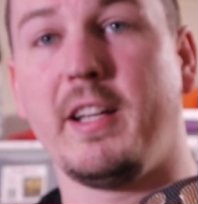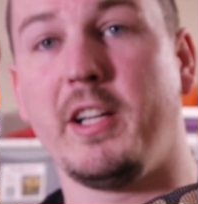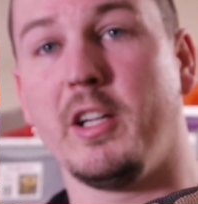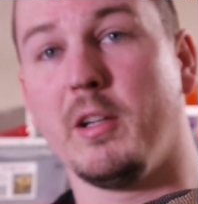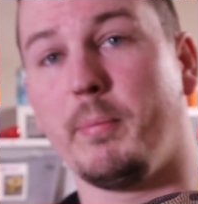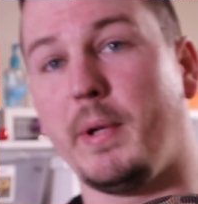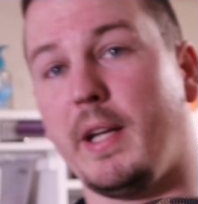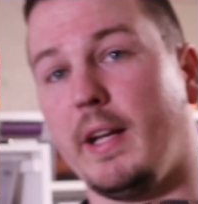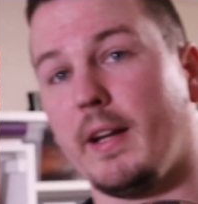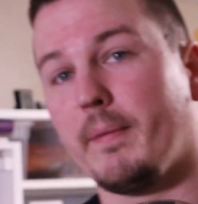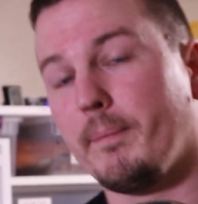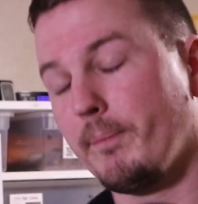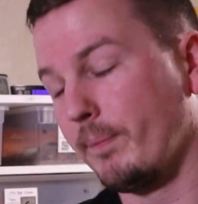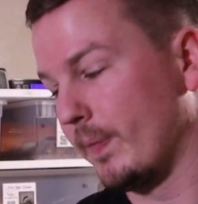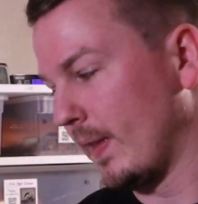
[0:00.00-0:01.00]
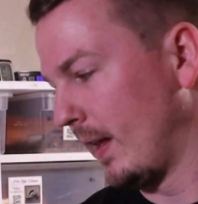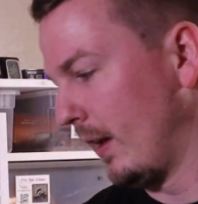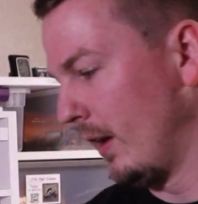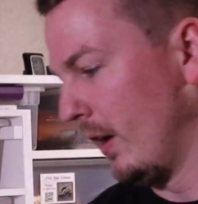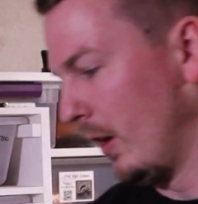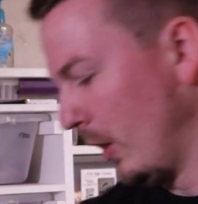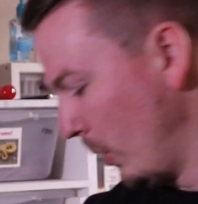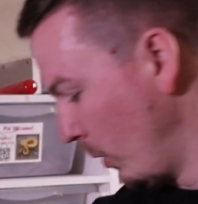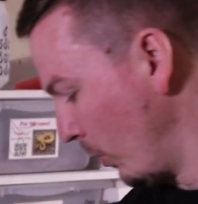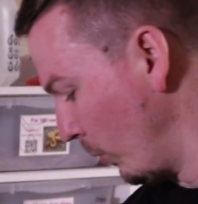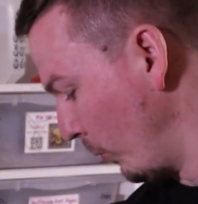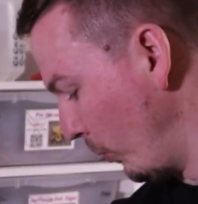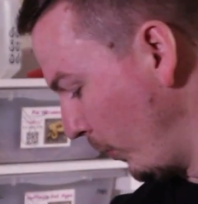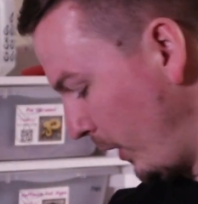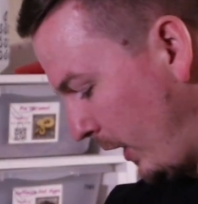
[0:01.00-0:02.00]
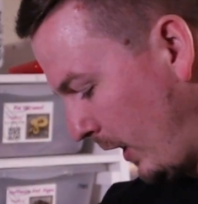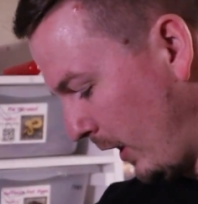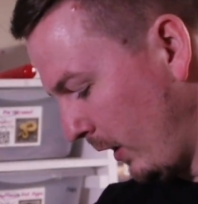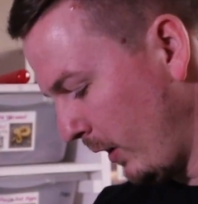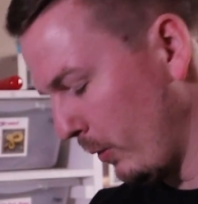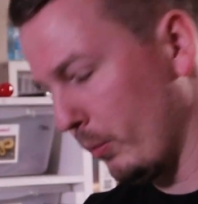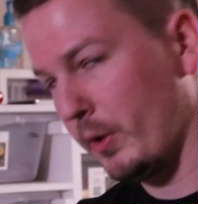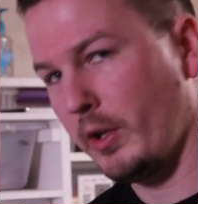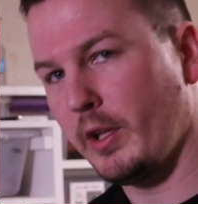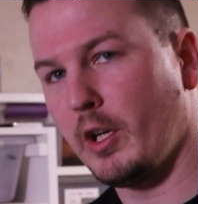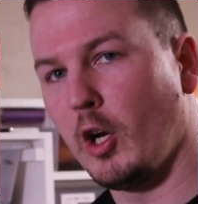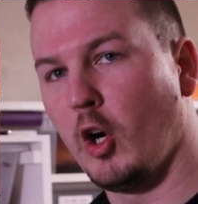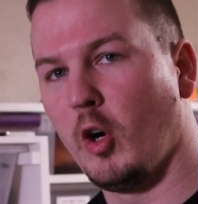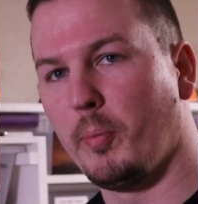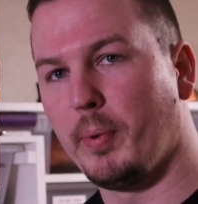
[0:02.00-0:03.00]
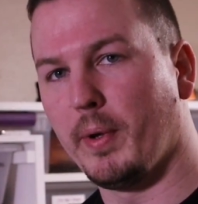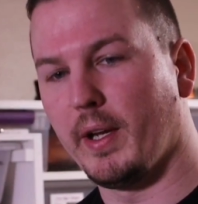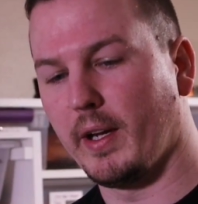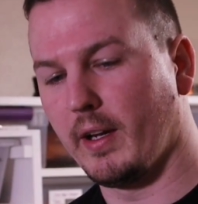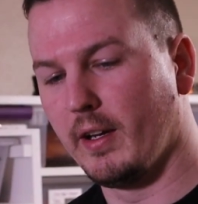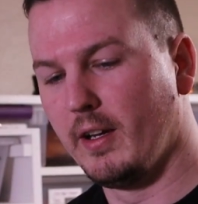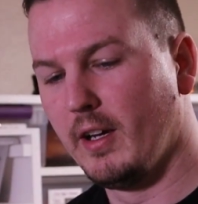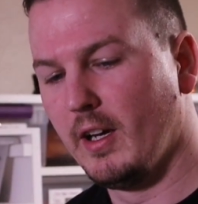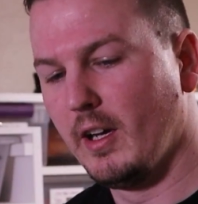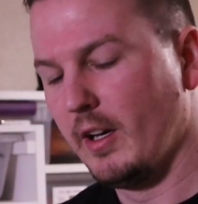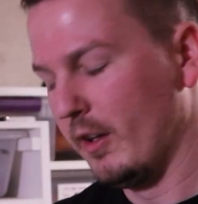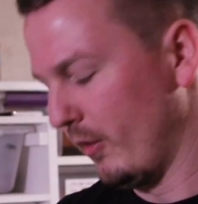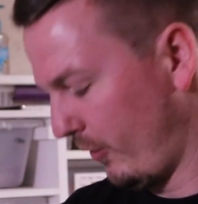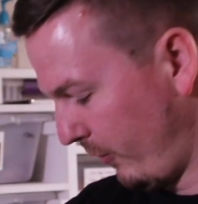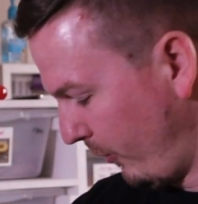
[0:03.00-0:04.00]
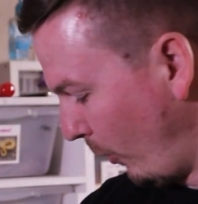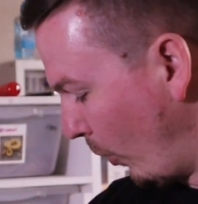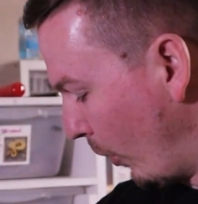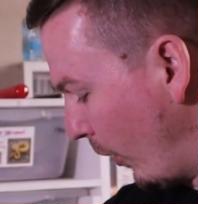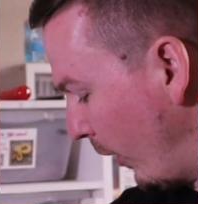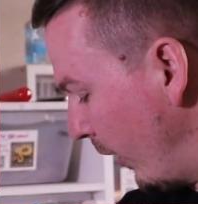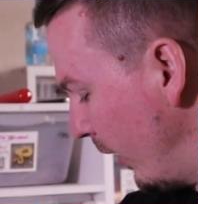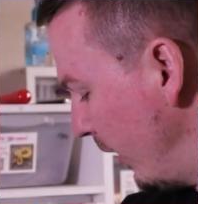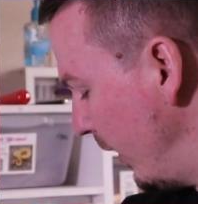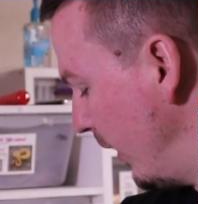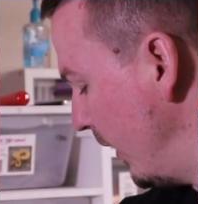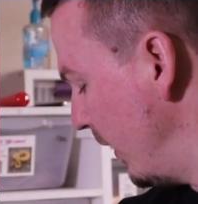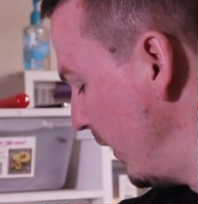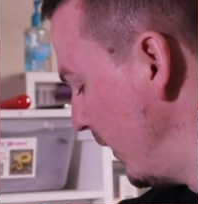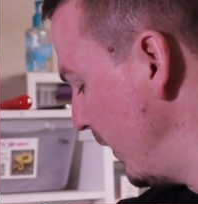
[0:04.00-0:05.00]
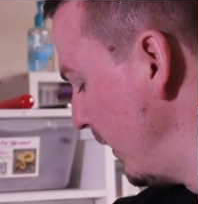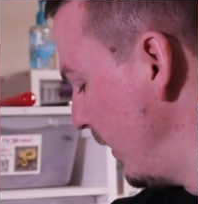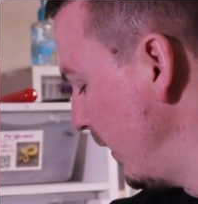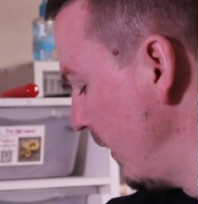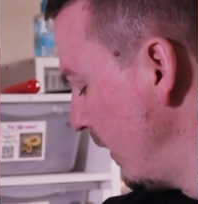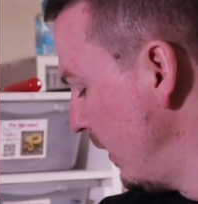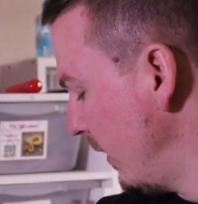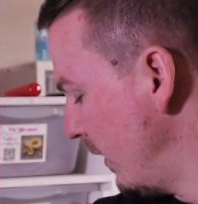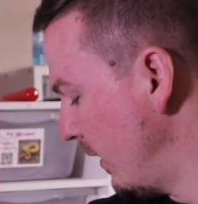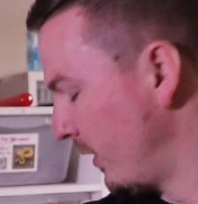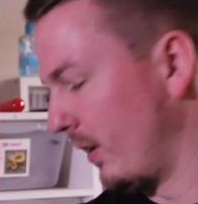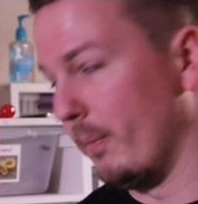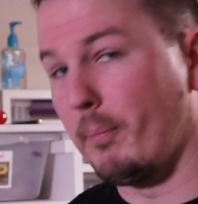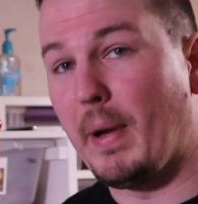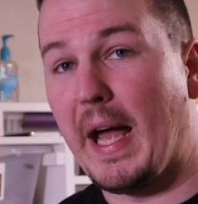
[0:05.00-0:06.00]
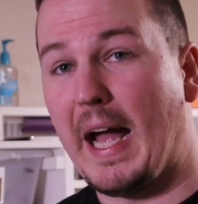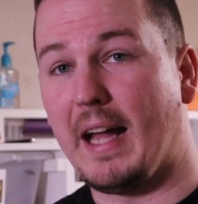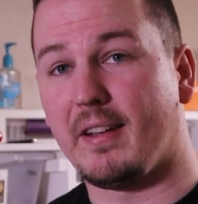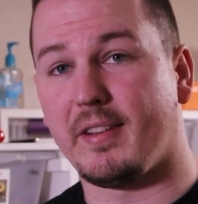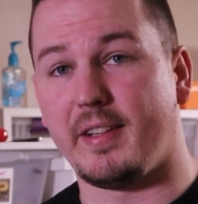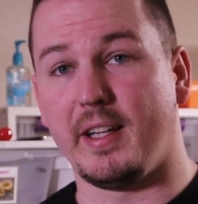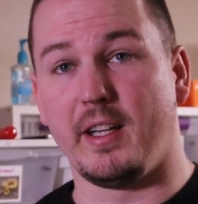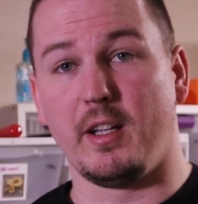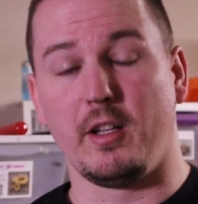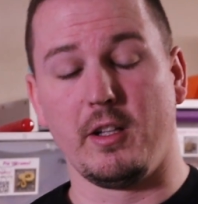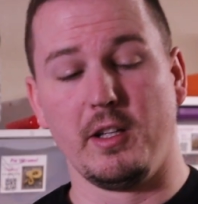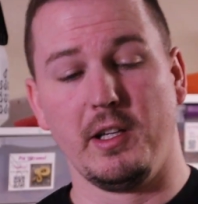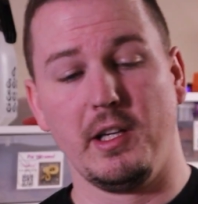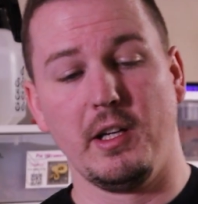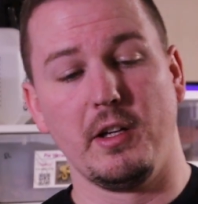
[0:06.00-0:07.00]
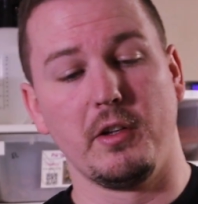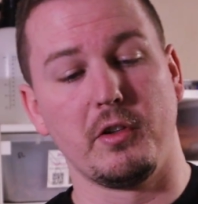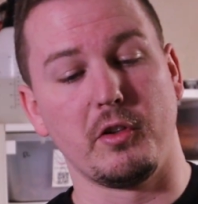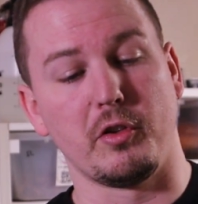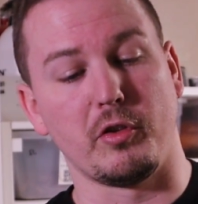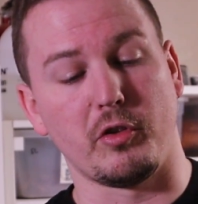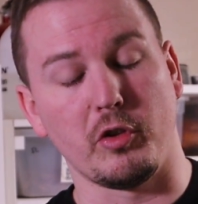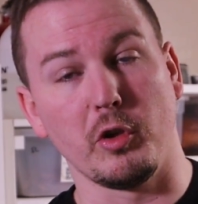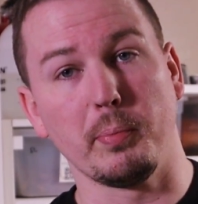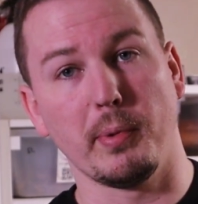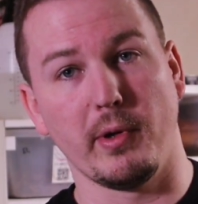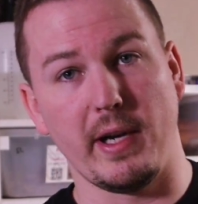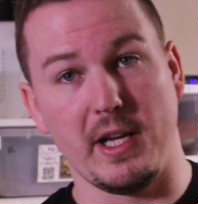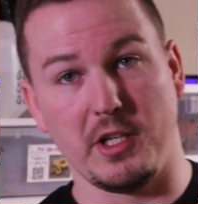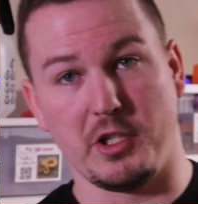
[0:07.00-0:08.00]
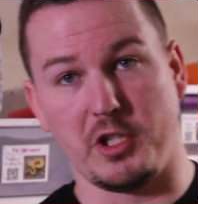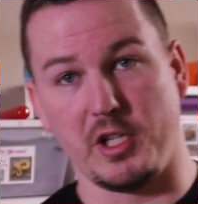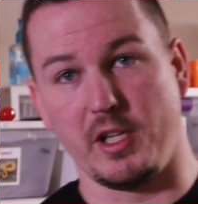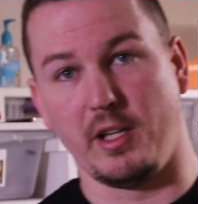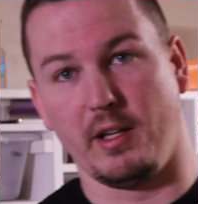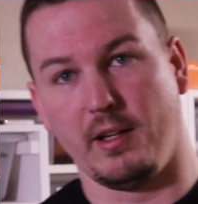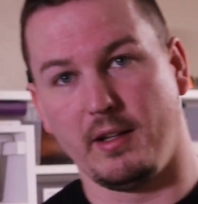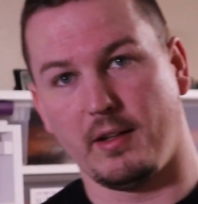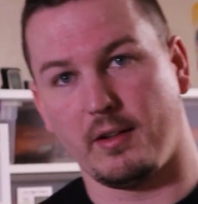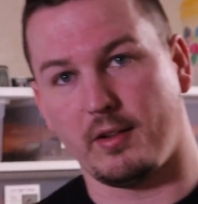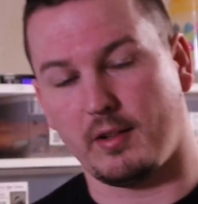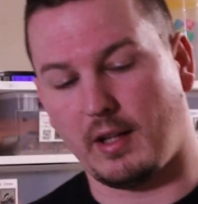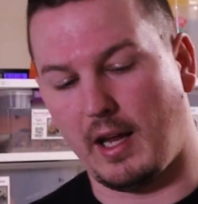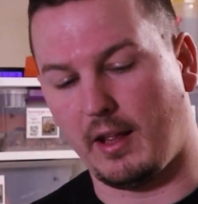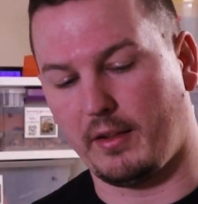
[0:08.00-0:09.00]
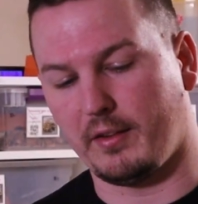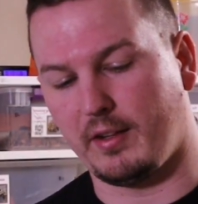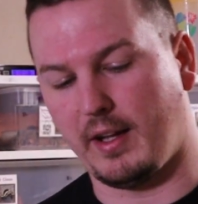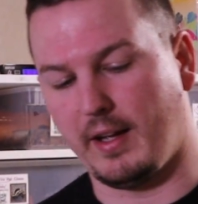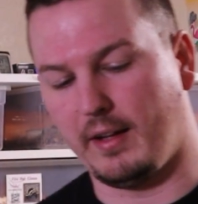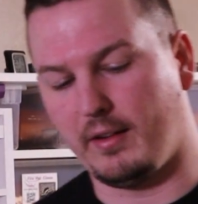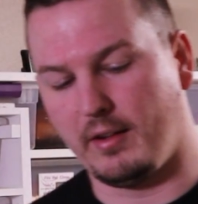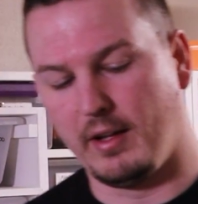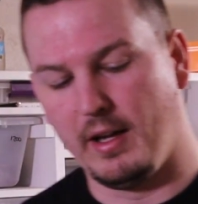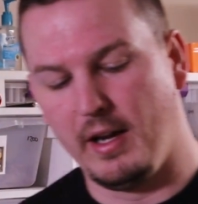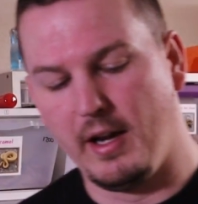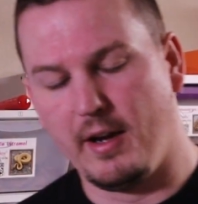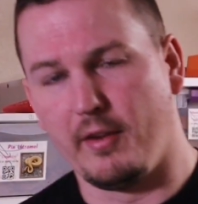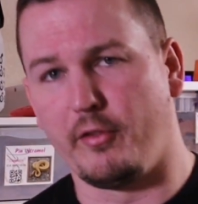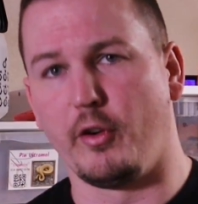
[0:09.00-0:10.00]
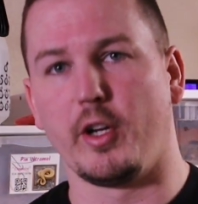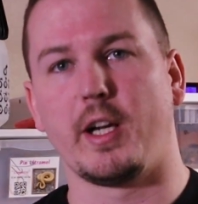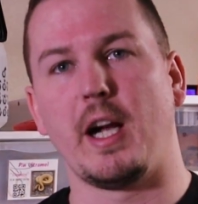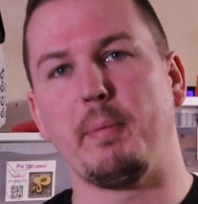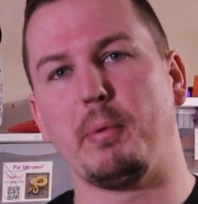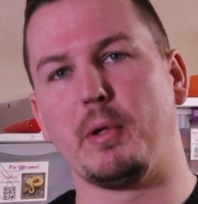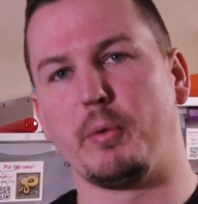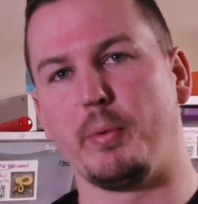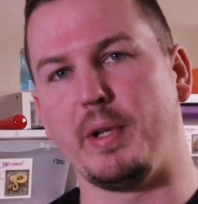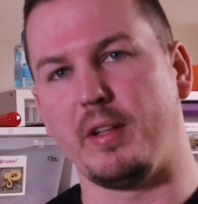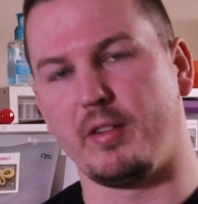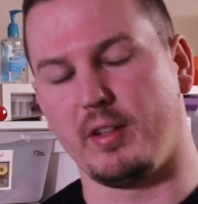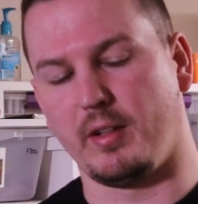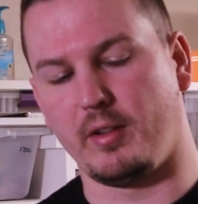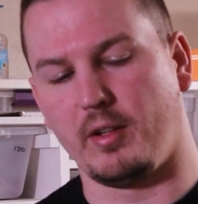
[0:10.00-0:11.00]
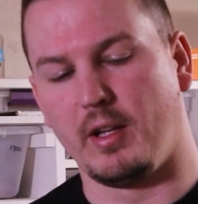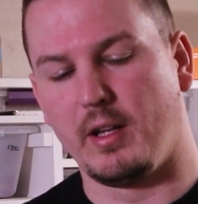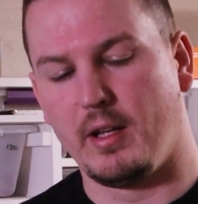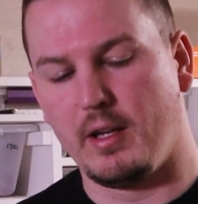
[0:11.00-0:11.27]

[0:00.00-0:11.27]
here being, we're really hoping for some Pastel Super Enchi Scaleless Heads for a couple of reasons.